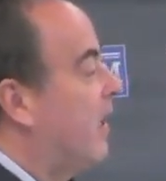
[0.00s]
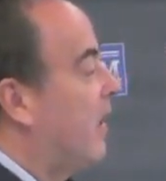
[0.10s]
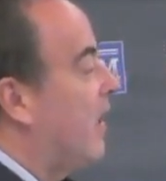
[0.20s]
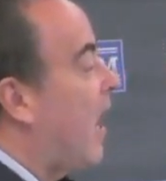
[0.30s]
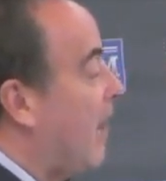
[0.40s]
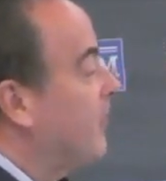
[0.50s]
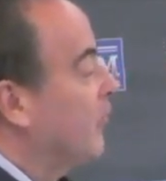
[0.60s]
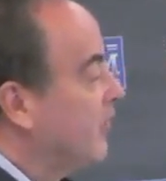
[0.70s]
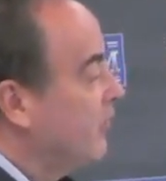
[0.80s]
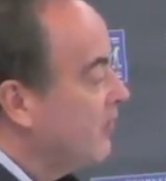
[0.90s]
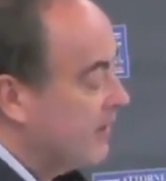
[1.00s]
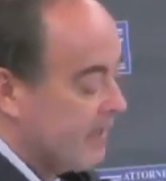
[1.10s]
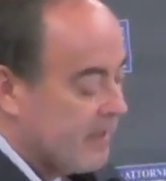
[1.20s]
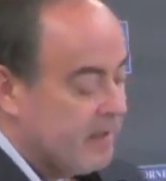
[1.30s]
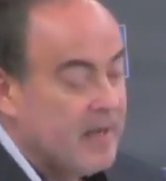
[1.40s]

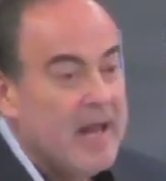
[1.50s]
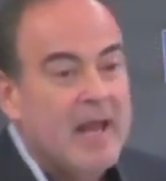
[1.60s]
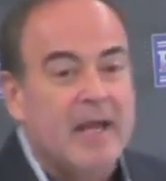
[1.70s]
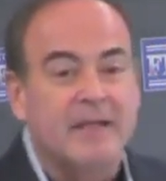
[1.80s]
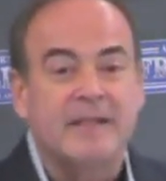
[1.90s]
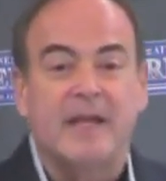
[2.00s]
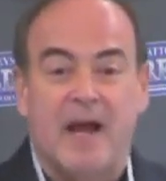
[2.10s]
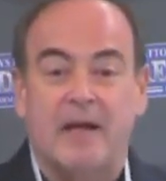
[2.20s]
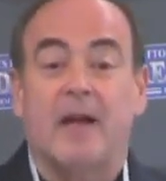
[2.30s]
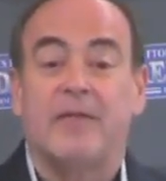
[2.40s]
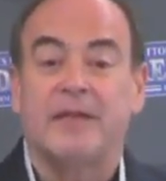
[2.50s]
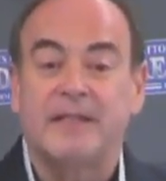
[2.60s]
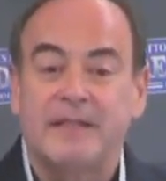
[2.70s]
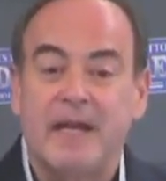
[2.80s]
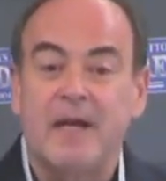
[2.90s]
opportunity is that the
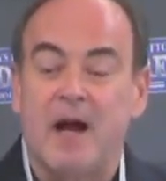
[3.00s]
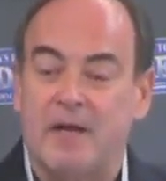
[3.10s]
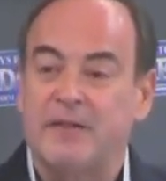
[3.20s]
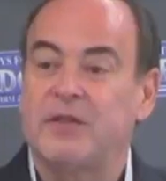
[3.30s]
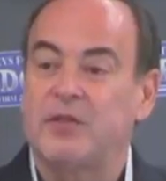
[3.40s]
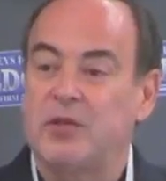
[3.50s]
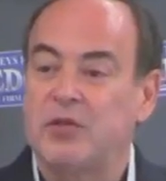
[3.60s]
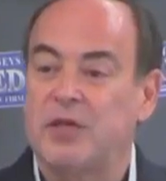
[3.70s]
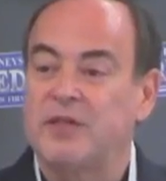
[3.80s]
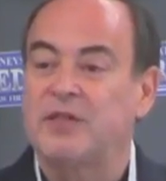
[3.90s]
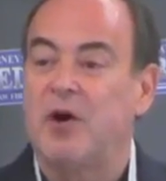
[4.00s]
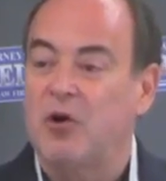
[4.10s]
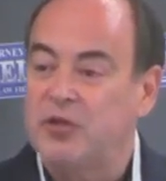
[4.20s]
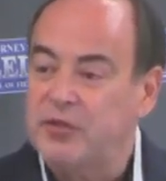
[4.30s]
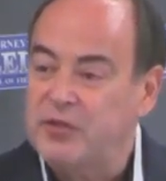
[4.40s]
state constitutions
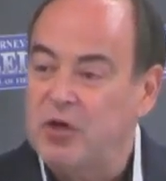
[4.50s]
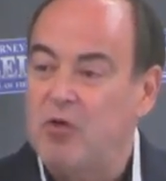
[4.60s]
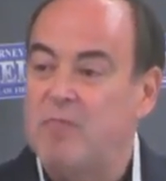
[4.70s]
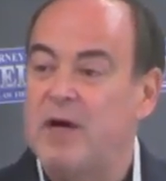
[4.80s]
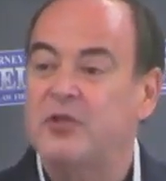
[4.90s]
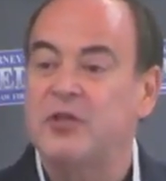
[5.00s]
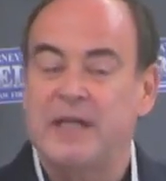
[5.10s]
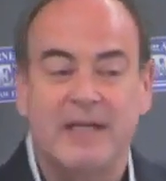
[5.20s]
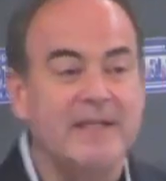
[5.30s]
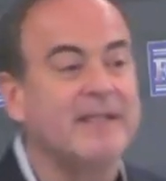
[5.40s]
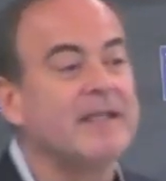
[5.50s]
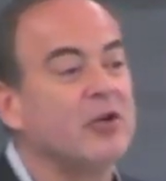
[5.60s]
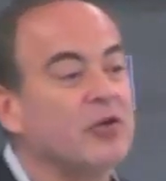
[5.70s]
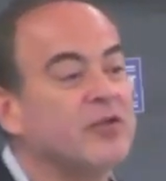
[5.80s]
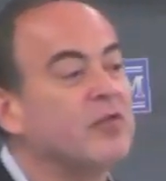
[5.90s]
are so much
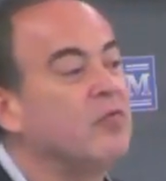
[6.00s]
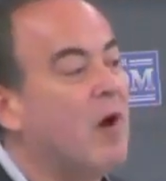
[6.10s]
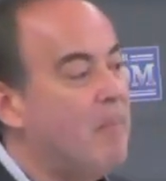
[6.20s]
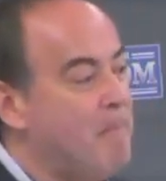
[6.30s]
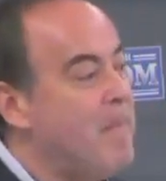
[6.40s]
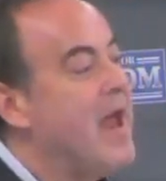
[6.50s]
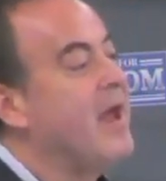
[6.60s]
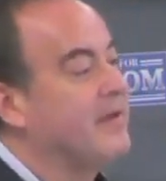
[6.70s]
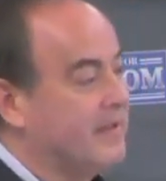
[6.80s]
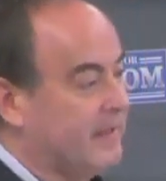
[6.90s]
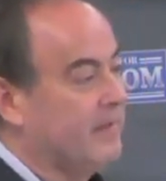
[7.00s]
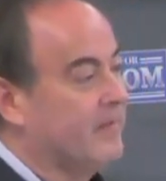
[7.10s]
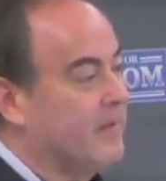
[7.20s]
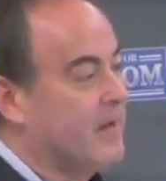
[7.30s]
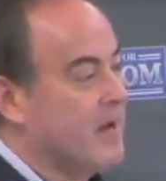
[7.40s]
easier to amend
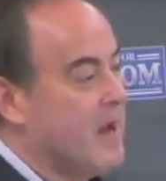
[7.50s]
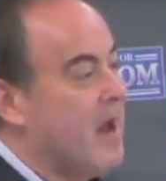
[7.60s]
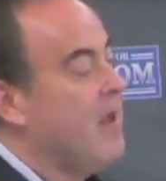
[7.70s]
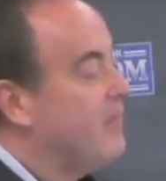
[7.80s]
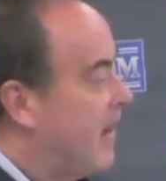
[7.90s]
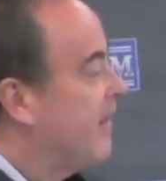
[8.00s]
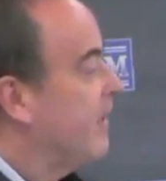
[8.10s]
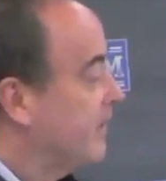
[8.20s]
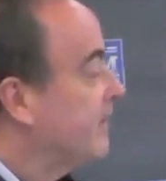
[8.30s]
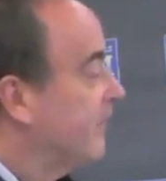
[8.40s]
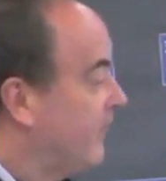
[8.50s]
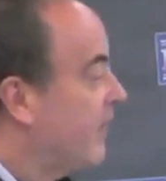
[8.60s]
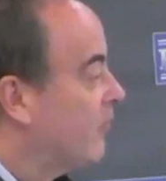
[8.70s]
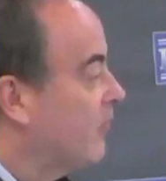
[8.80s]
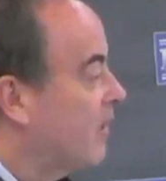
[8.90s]
than is the
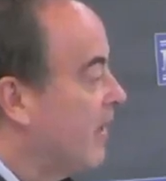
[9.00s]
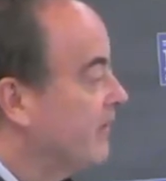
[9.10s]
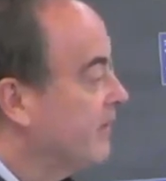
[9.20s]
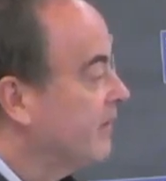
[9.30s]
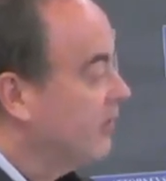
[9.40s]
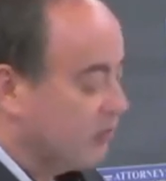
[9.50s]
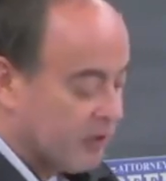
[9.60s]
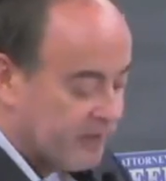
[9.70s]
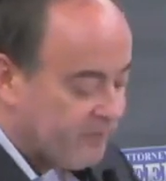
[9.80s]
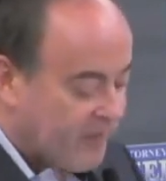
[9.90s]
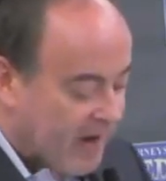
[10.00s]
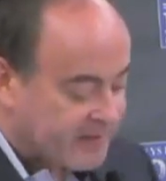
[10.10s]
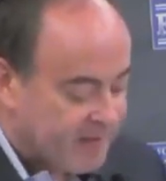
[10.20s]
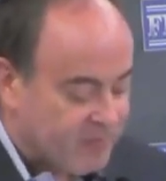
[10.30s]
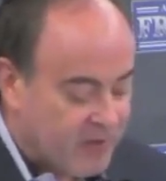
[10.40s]
federal Constitution. In
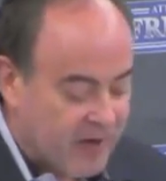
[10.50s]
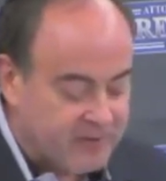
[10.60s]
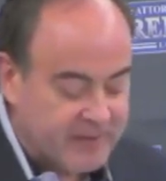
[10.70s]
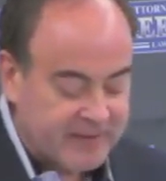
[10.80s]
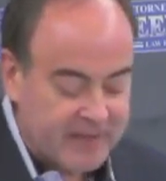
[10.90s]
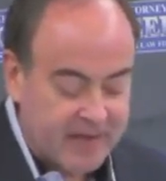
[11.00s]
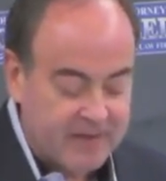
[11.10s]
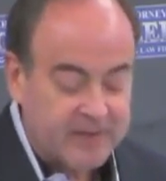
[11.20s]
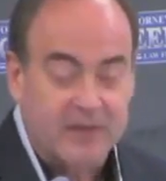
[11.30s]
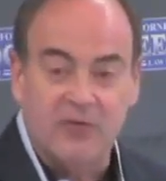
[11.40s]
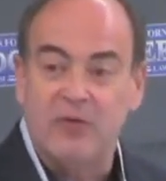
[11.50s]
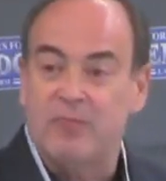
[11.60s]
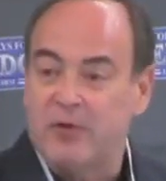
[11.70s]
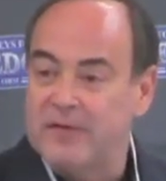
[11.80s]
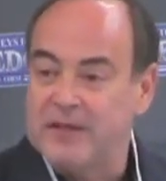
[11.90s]
fact, I'm proud to say that two of
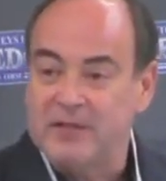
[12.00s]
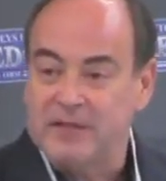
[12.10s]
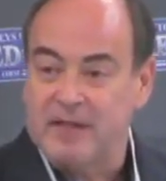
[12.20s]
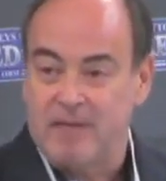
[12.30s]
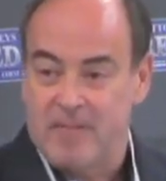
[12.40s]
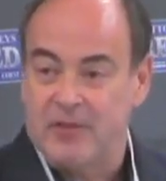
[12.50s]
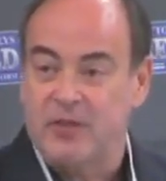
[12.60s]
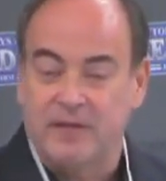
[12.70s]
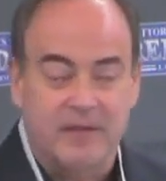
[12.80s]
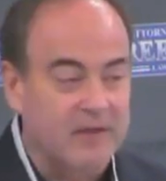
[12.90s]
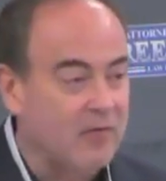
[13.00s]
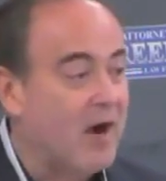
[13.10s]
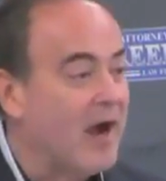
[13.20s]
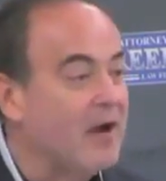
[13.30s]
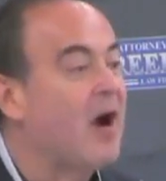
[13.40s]
the provisions I mentioned to
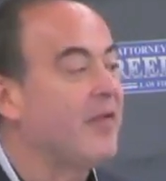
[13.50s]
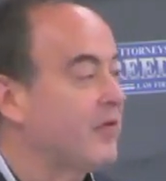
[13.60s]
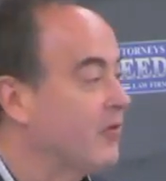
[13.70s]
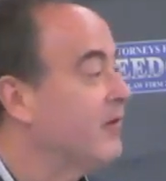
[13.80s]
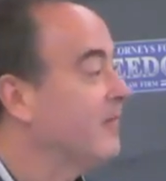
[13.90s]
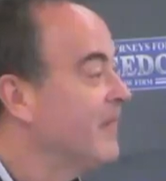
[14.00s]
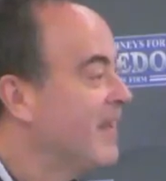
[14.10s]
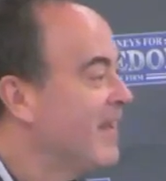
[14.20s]
you, I authored.